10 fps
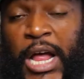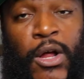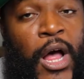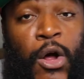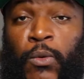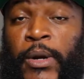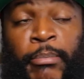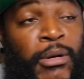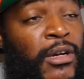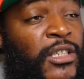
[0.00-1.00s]
I don't
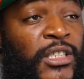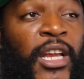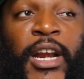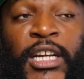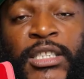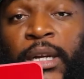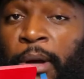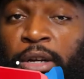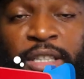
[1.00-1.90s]
read books, none of that shit, bro.